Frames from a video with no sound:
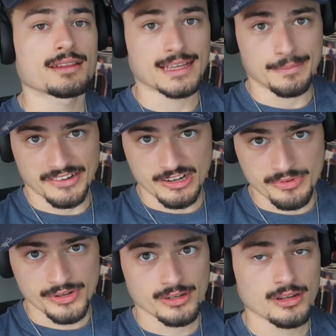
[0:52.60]
link in my
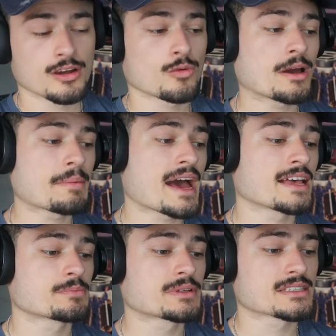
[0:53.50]
description. Why am I
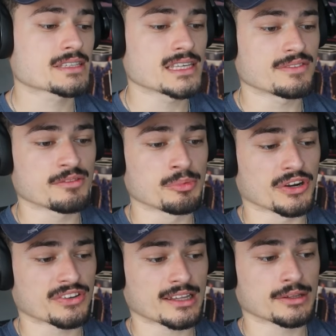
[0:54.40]
asked? Because if you
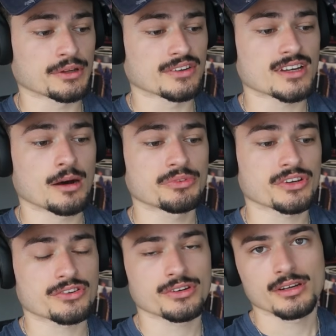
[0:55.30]
bought us out, look at this comment
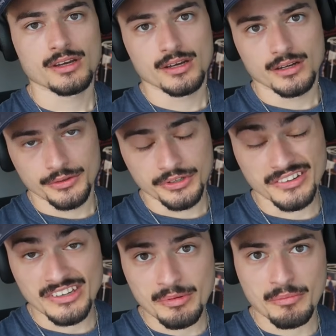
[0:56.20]
section, you
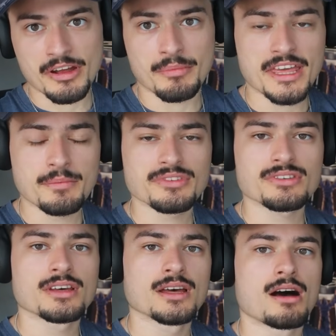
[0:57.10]
could just hit me up there on my
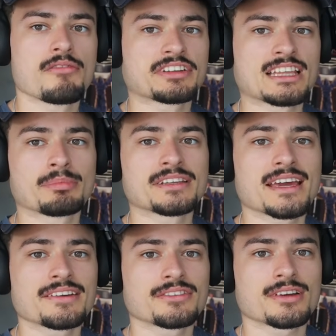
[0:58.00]
DMs. The
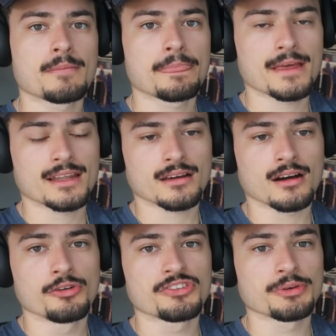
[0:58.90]
applications there, and
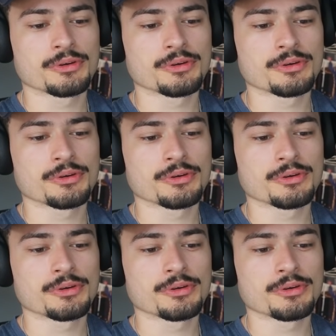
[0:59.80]
like I always